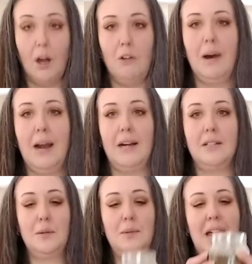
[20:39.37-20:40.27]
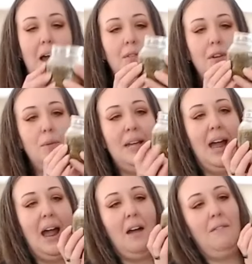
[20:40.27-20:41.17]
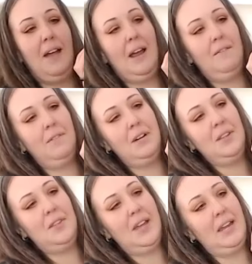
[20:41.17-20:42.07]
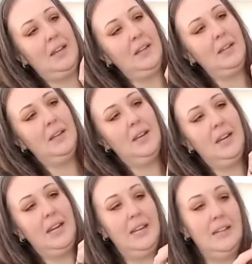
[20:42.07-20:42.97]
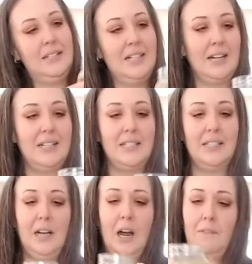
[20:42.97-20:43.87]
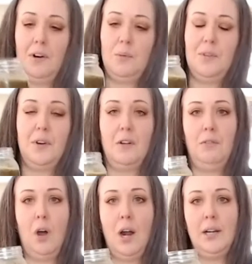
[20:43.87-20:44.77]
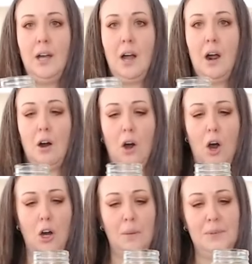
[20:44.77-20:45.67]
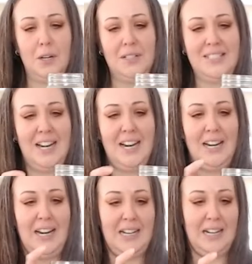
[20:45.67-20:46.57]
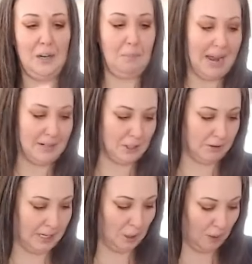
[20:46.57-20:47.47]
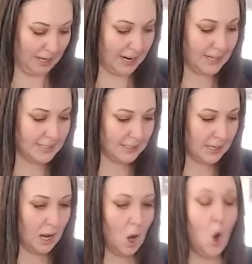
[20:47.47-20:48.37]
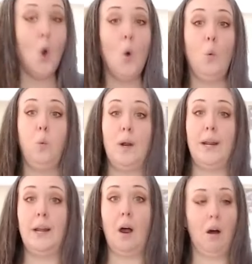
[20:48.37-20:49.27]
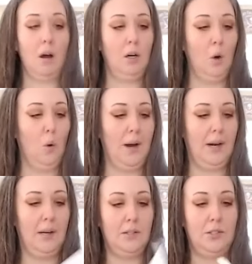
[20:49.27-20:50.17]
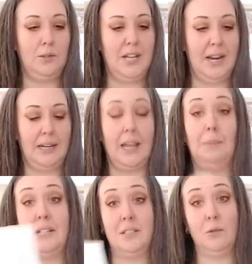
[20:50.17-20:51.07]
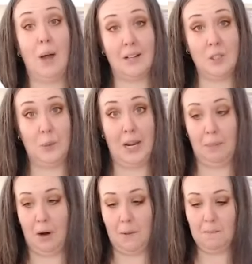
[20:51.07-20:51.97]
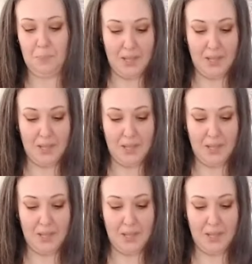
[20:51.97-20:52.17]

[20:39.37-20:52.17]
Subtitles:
All right. So now that we have everything is nicely covered with our vodka, our herbs are sitting in here macerating quite nicely, we are going to take a piece of wax paper.